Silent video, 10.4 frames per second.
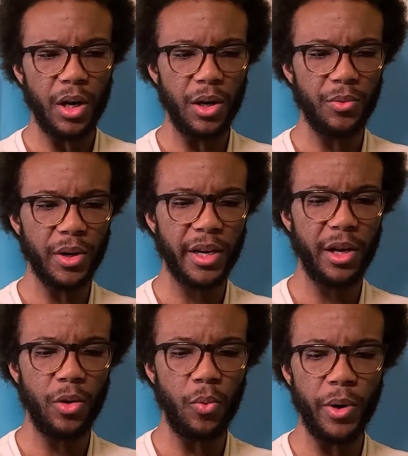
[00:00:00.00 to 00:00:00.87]

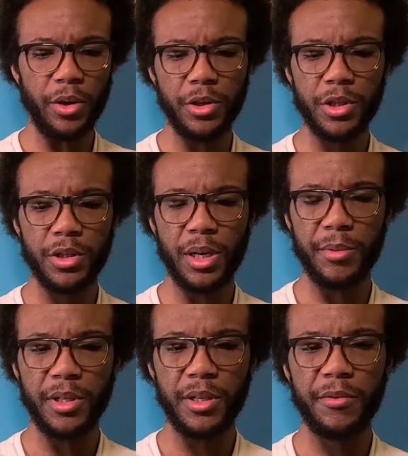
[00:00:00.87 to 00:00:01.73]
Raquel Welch, I
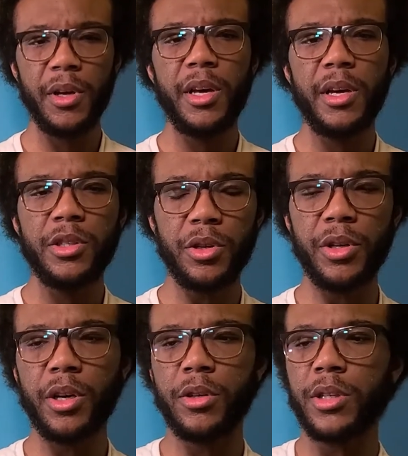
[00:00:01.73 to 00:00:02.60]
believe. So he
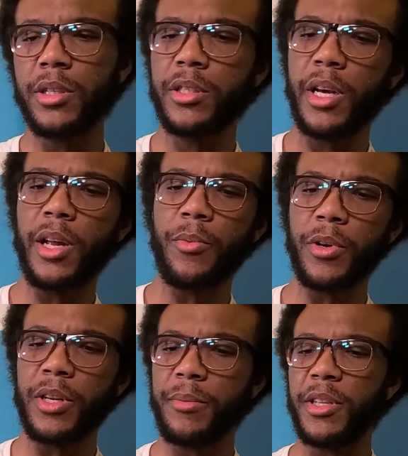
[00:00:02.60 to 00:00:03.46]
goes on set where
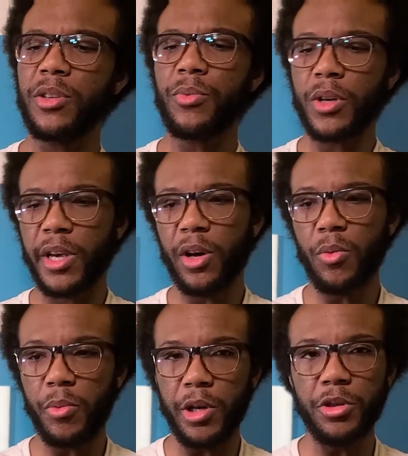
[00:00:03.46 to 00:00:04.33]
he meets Raquel
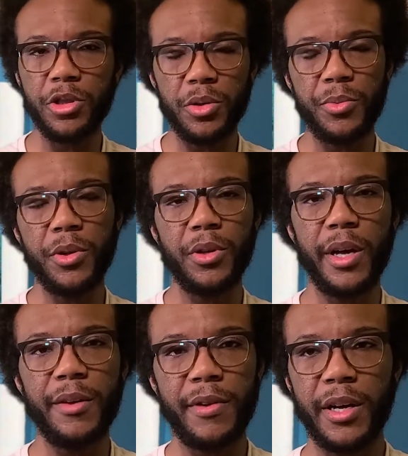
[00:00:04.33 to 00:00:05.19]
Welch, a real
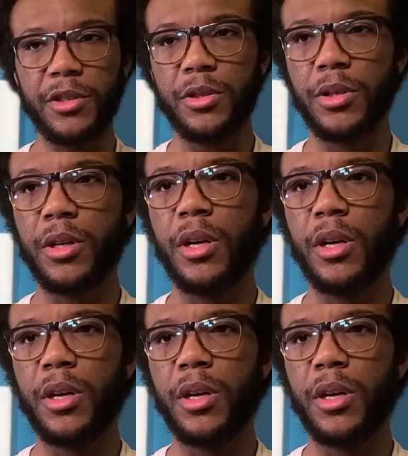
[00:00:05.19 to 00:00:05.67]
live actor,